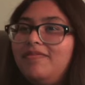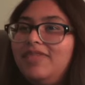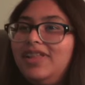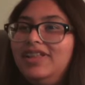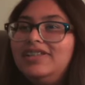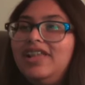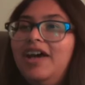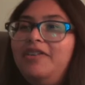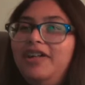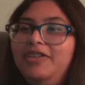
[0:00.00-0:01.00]
Does
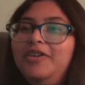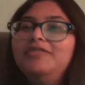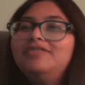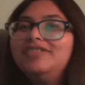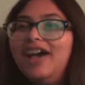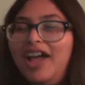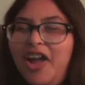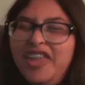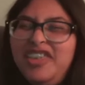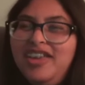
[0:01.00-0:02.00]
Lyonel know? I,
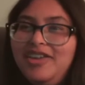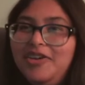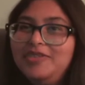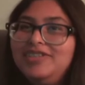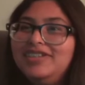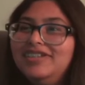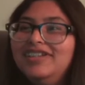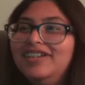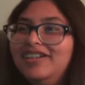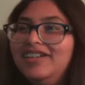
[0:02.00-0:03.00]
I think he knows.
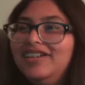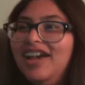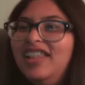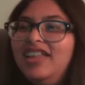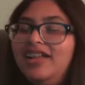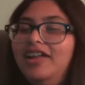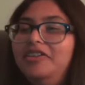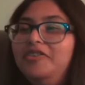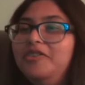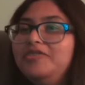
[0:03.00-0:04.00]
I think Lyonel
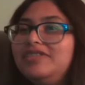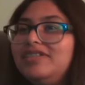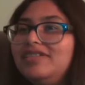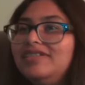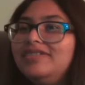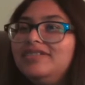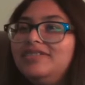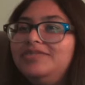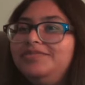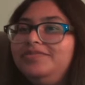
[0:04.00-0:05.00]
knows.
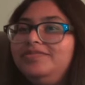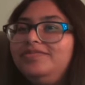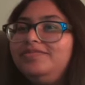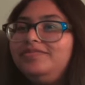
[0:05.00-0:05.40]
Yeah!